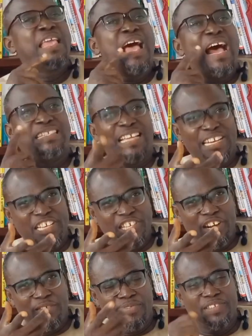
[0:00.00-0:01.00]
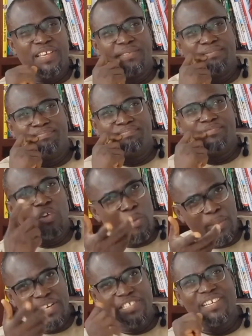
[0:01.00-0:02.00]
As an HR officer or
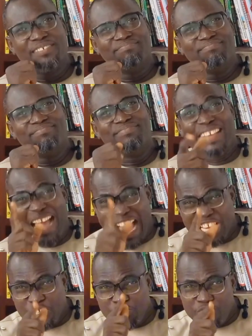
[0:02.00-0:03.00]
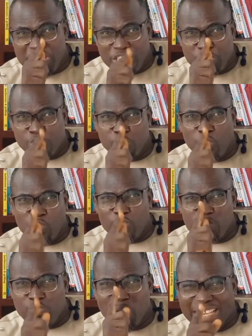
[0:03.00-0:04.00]
manager, are you really sure
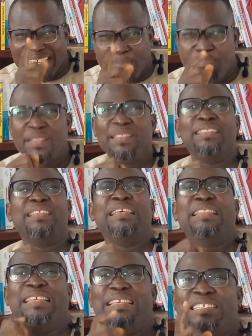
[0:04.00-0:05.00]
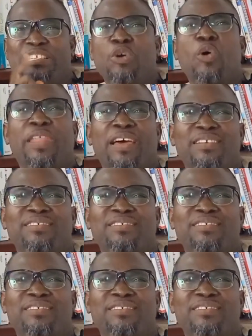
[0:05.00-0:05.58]
you are keeping things in order?